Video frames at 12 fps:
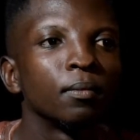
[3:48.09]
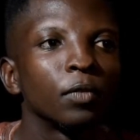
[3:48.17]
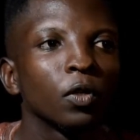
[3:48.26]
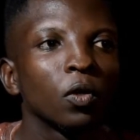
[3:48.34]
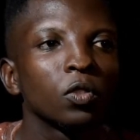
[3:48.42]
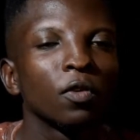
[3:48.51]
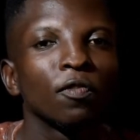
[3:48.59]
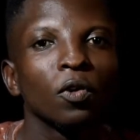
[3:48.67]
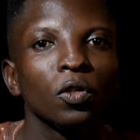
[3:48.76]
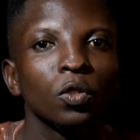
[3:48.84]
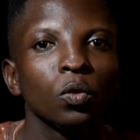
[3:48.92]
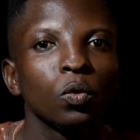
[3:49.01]
because of
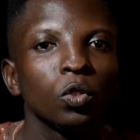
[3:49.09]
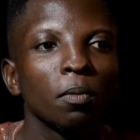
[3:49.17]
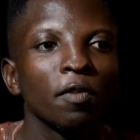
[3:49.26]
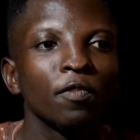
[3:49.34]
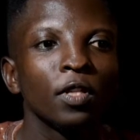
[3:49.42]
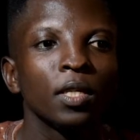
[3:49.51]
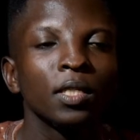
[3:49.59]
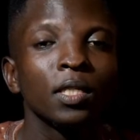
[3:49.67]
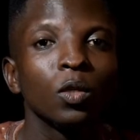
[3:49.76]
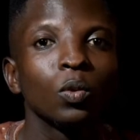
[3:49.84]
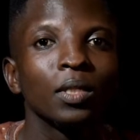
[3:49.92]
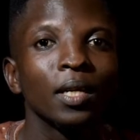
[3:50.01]
course, you know, some of the things
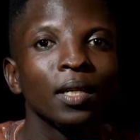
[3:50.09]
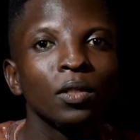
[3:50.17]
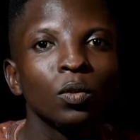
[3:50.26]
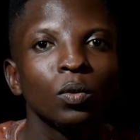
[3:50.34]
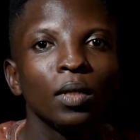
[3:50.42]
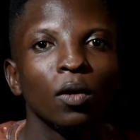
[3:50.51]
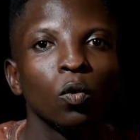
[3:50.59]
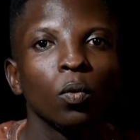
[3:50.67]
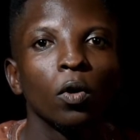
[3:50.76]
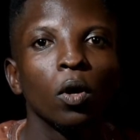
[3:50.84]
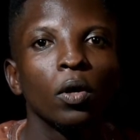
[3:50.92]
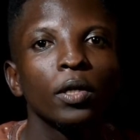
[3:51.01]
they will tell you that will
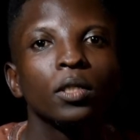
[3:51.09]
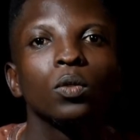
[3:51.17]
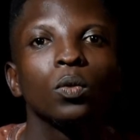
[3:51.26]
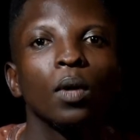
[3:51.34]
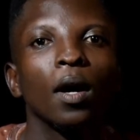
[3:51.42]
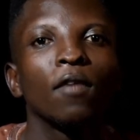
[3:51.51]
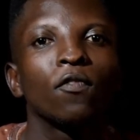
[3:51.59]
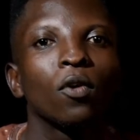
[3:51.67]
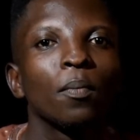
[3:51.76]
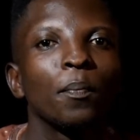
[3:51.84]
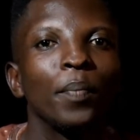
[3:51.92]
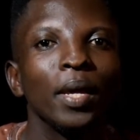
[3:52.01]
hurt you are
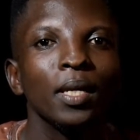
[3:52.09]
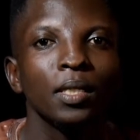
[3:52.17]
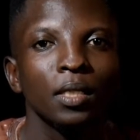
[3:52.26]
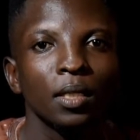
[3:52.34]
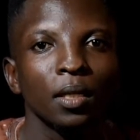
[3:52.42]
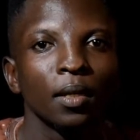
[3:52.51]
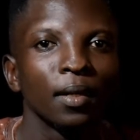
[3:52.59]
from pains.